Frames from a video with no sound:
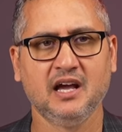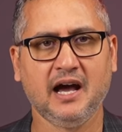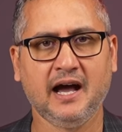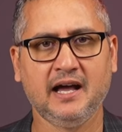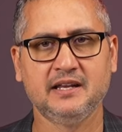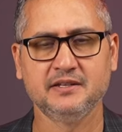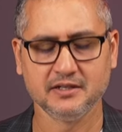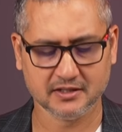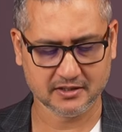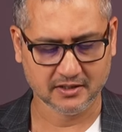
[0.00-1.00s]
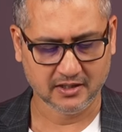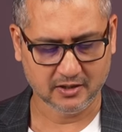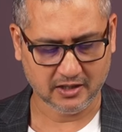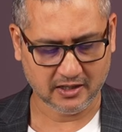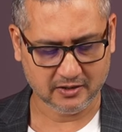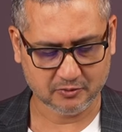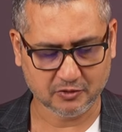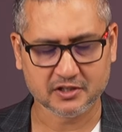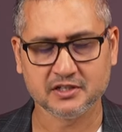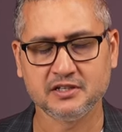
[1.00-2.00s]
And
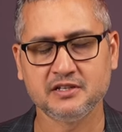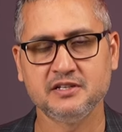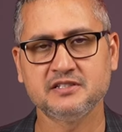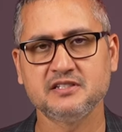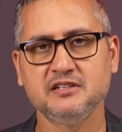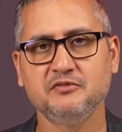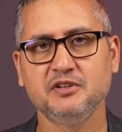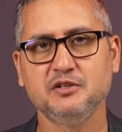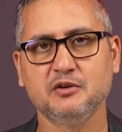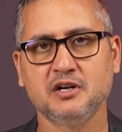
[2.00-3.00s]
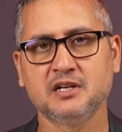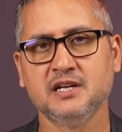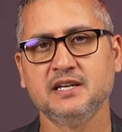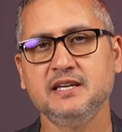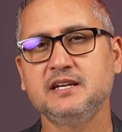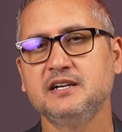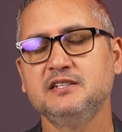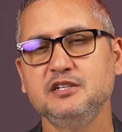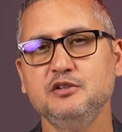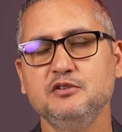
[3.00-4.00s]
this individual, he
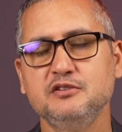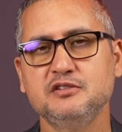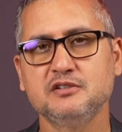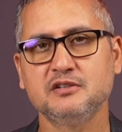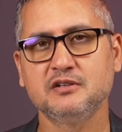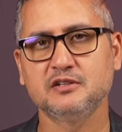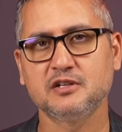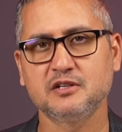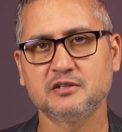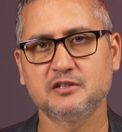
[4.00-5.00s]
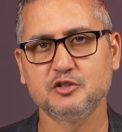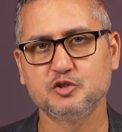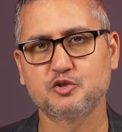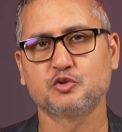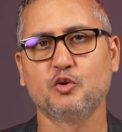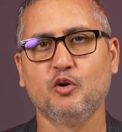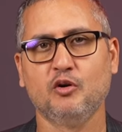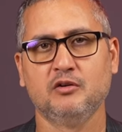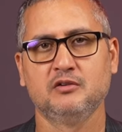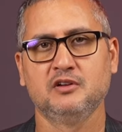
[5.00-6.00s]
continued to
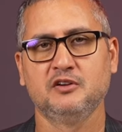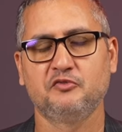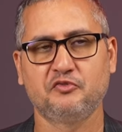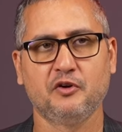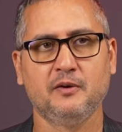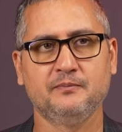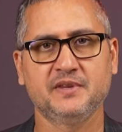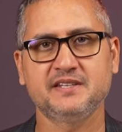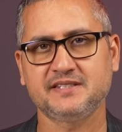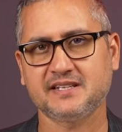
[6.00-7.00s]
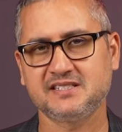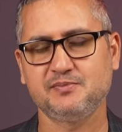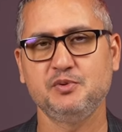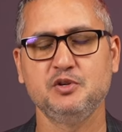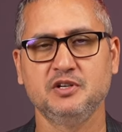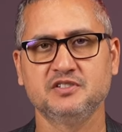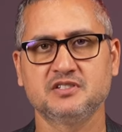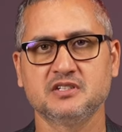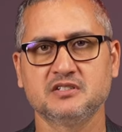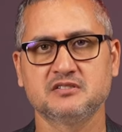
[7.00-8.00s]
draw from his
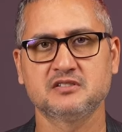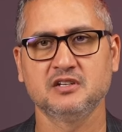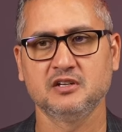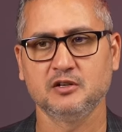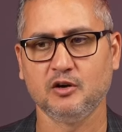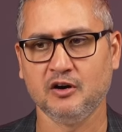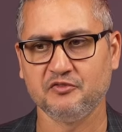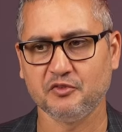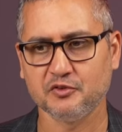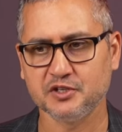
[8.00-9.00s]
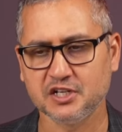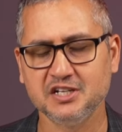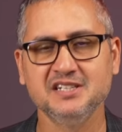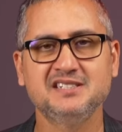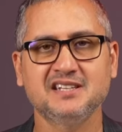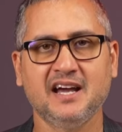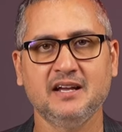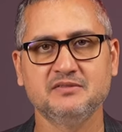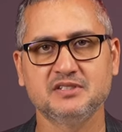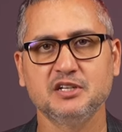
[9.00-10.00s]
experiences of the good
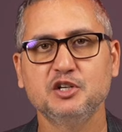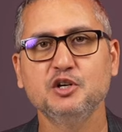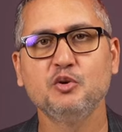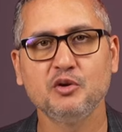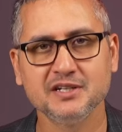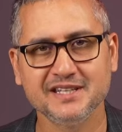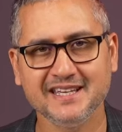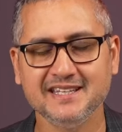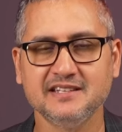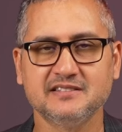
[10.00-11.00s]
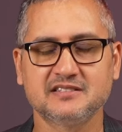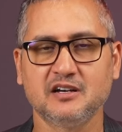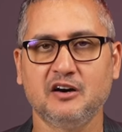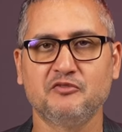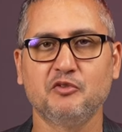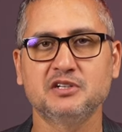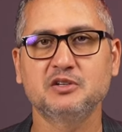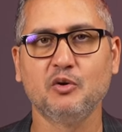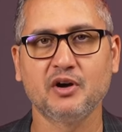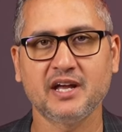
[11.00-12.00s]
times, the good old days of
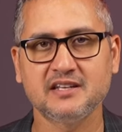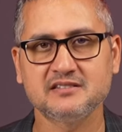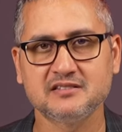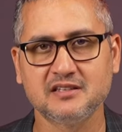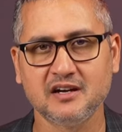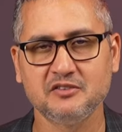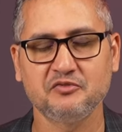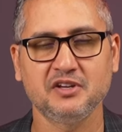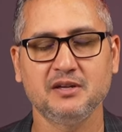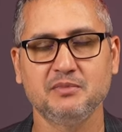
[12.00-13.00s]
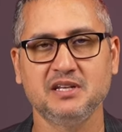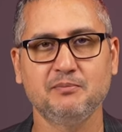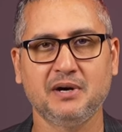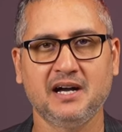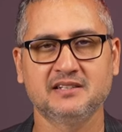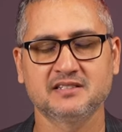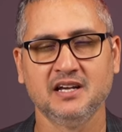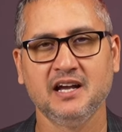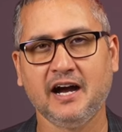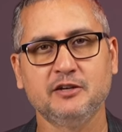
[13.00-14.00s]
what God has done for him in the past.
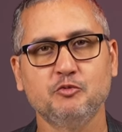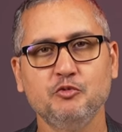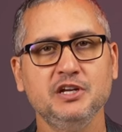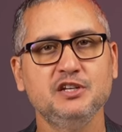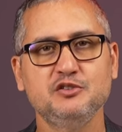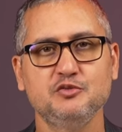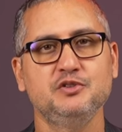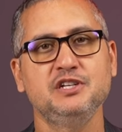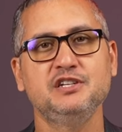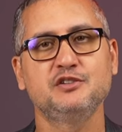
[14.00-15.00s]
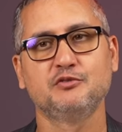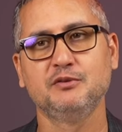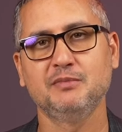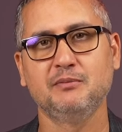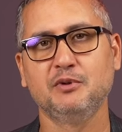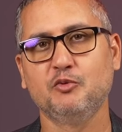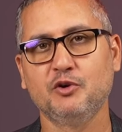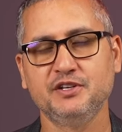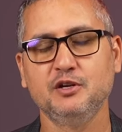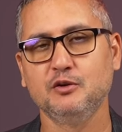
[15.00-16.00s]
And we too need to remember
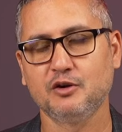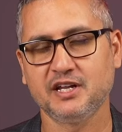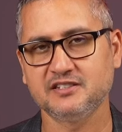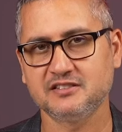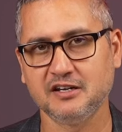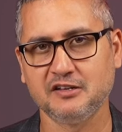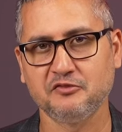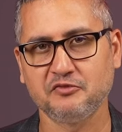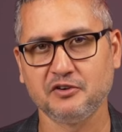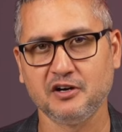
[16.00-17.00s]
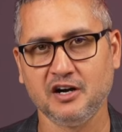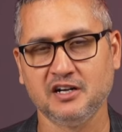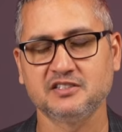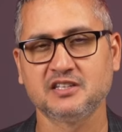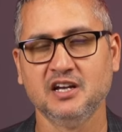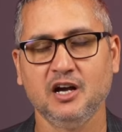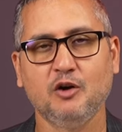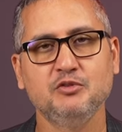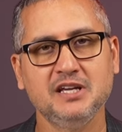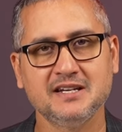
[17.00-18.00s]
what the Lord has done for us,
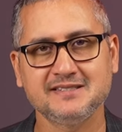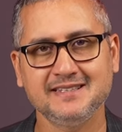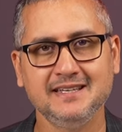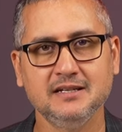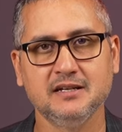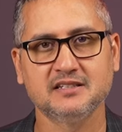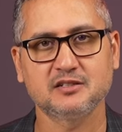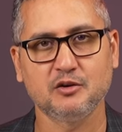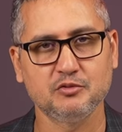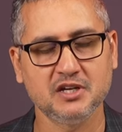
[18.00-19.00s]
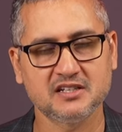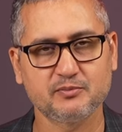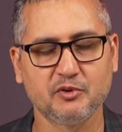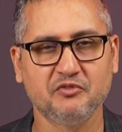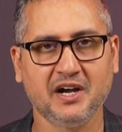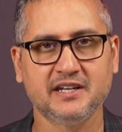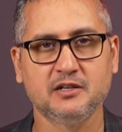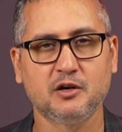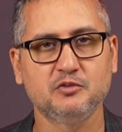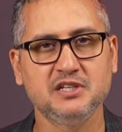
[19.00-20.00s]
how he has healed us, how he has
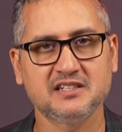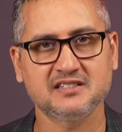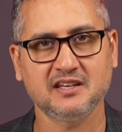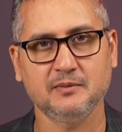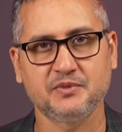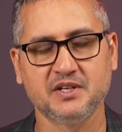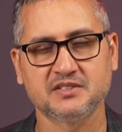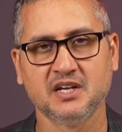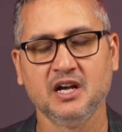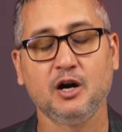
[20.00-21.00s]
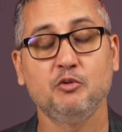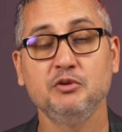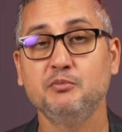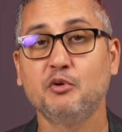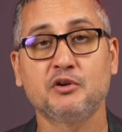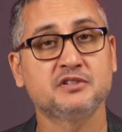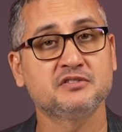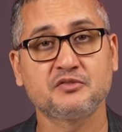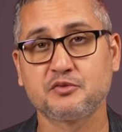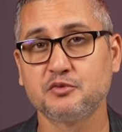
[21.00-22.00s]
provided, how he has kept us, how he brought
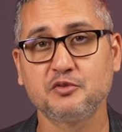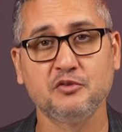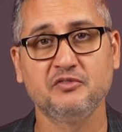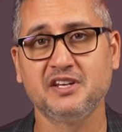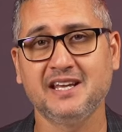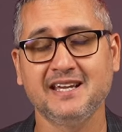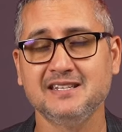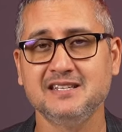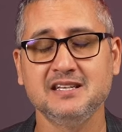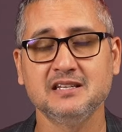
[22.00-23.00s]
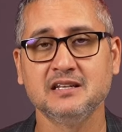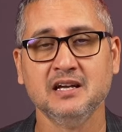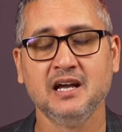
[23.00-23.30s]
us through COVID-19.